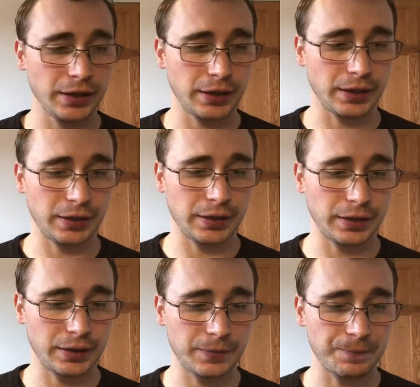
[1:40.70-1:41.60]

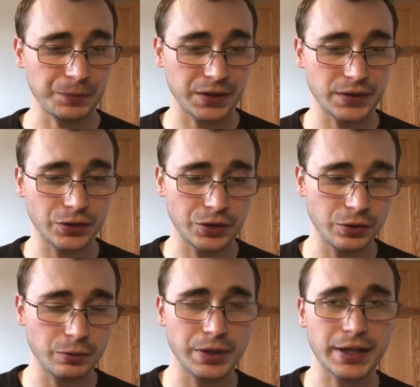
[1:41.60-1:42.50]
Um, this
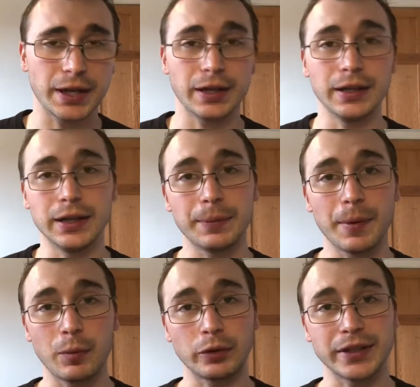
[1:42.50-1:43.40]
issue, we get a little
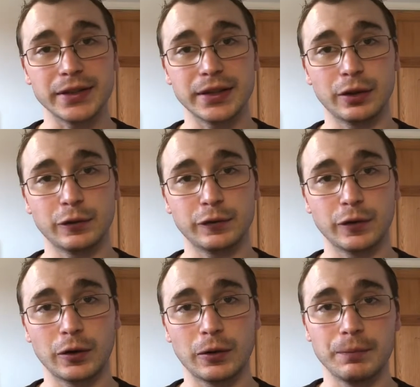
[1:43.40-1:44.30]
bit more detail
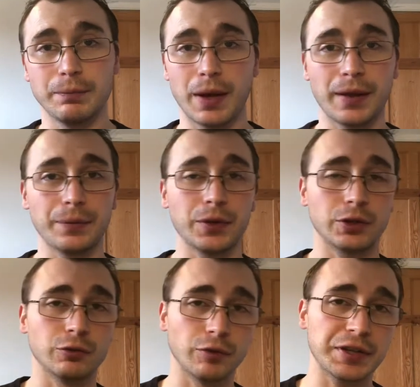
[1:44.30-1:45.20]
from Matt, the
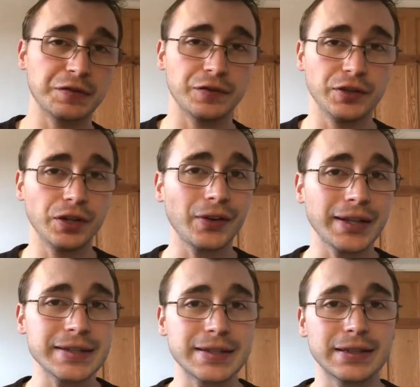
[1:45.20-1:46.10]
Grief
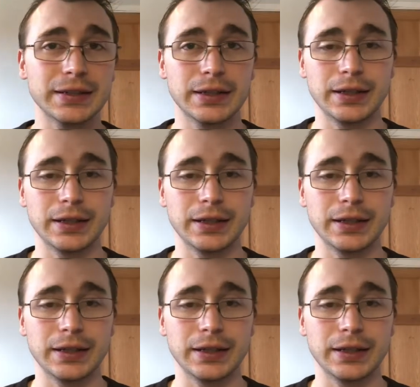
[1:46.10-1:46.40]
Knight.